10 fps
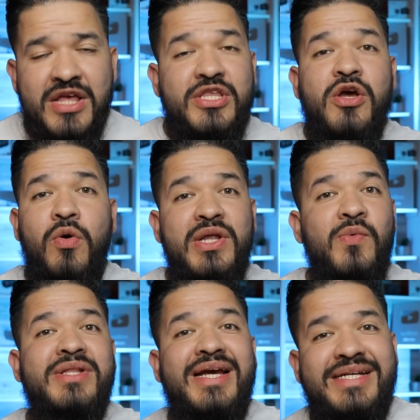The only
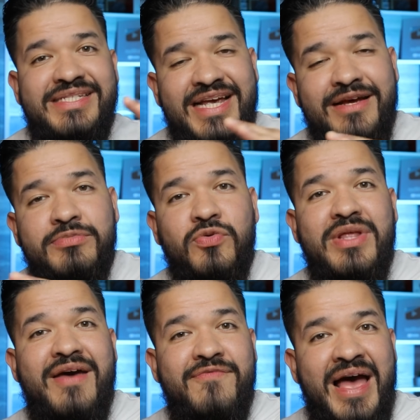one that can take them through
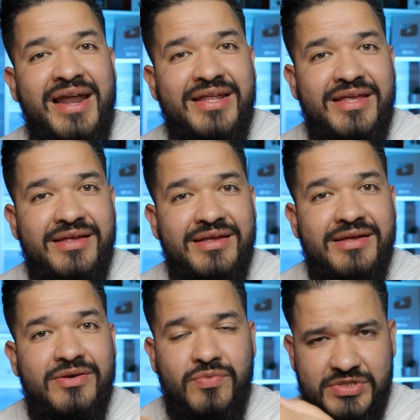that valley
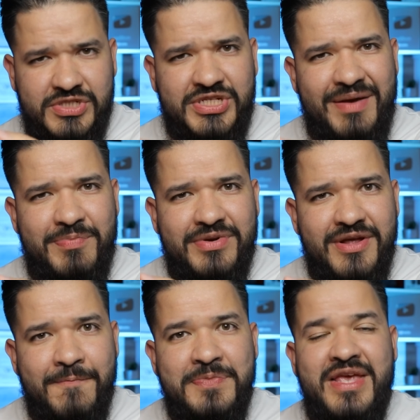was the shepherd.
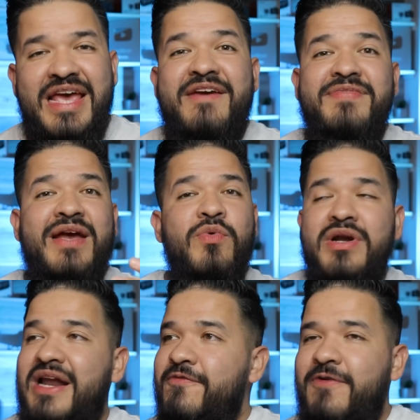If they would
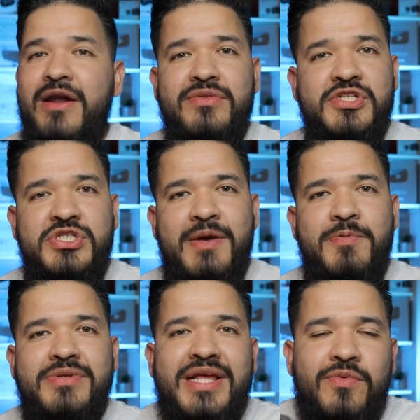have not followed the
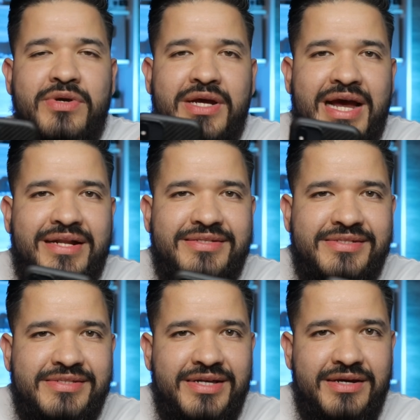shepherd, they would have got
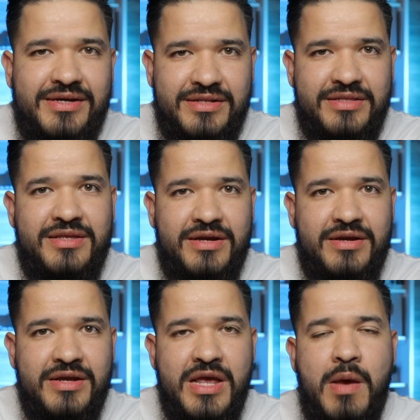stuck there.
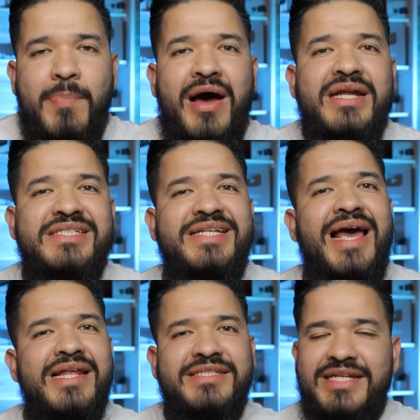Paul and
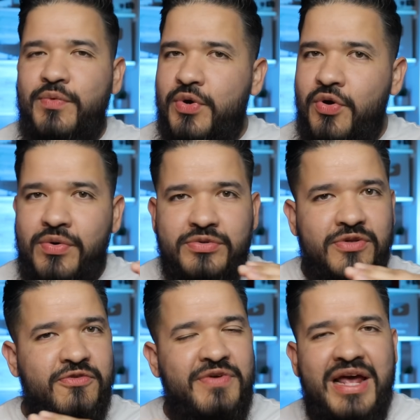Silas, they were going
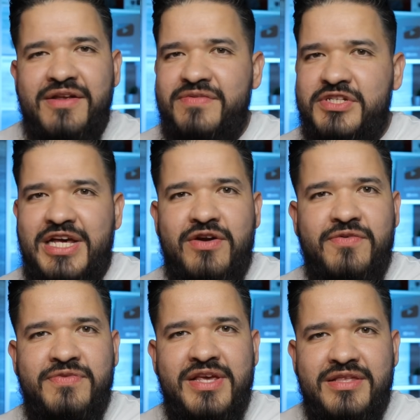through the valley of the shadow
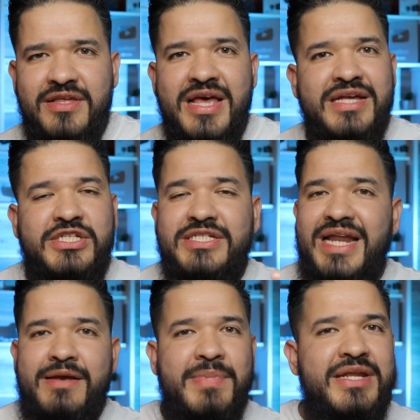of death. Just
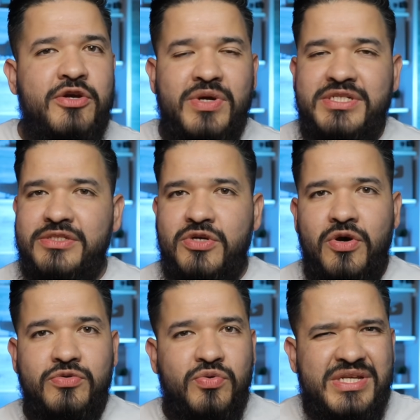like many Christians
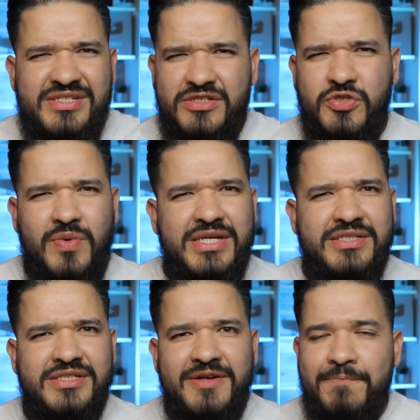go through these
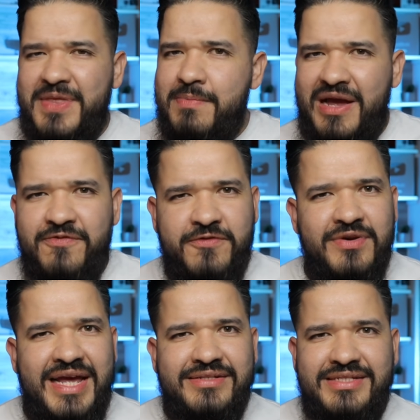situations, they might feel
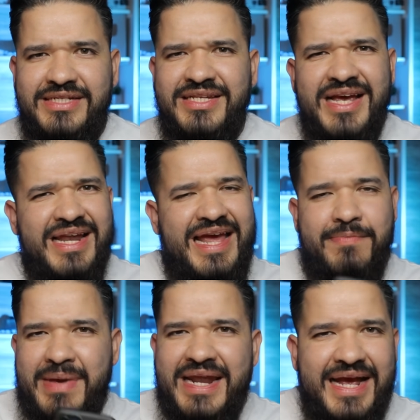like this, like,
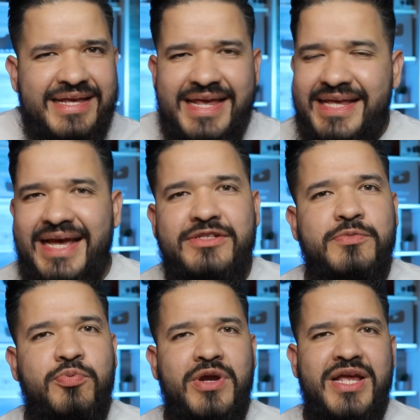man, I can't catch a
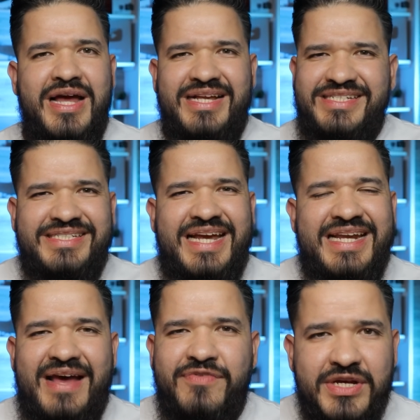break. I just
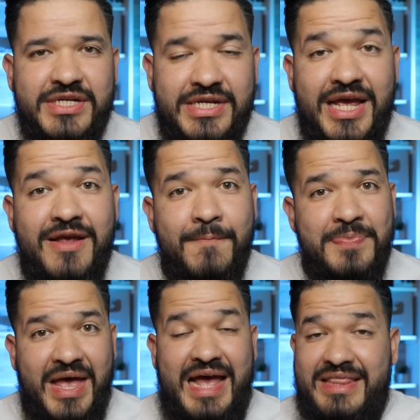can't have a good day.
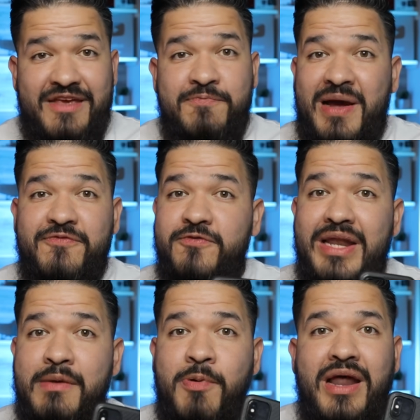And they might feel
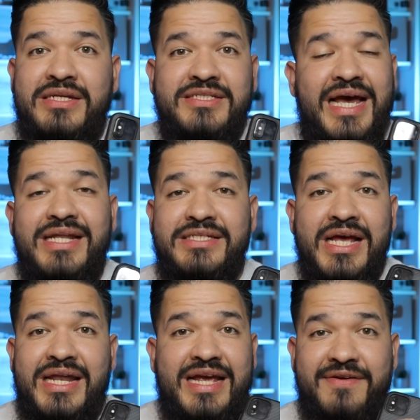like Paul and Silas,
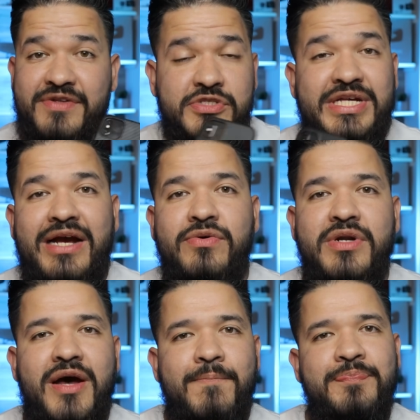like if they're shackled
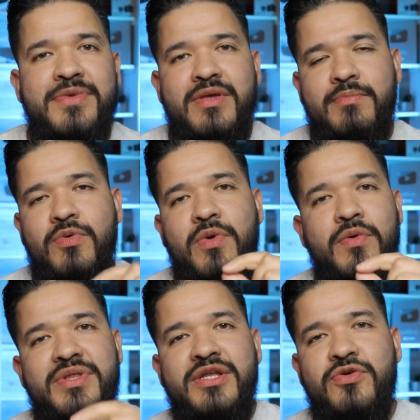up. But what
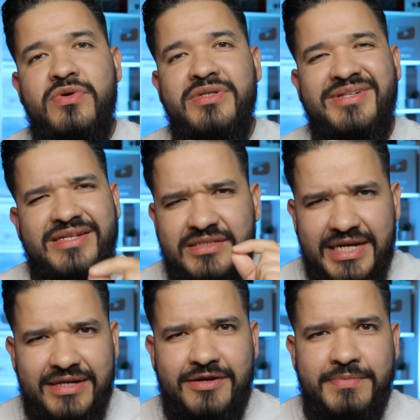were they doing? They
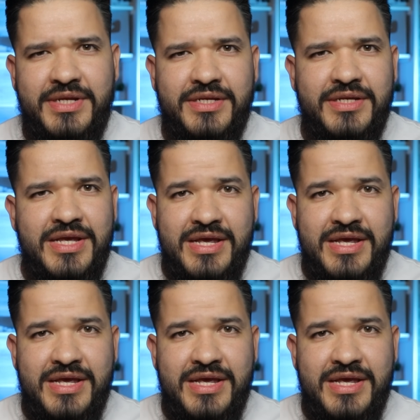stayed committed.